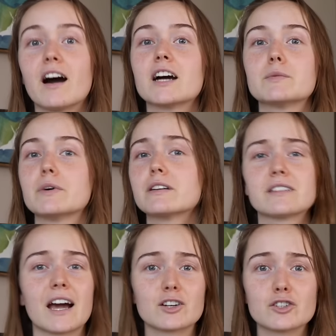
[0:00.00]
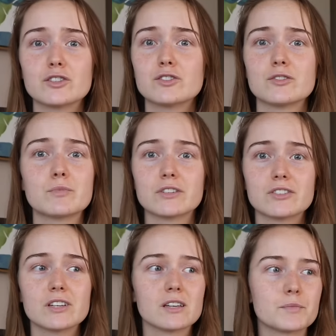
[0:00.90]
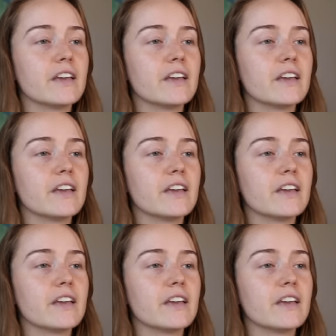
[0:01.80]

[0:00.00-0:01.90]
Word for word: Kangen water is actually super cheap.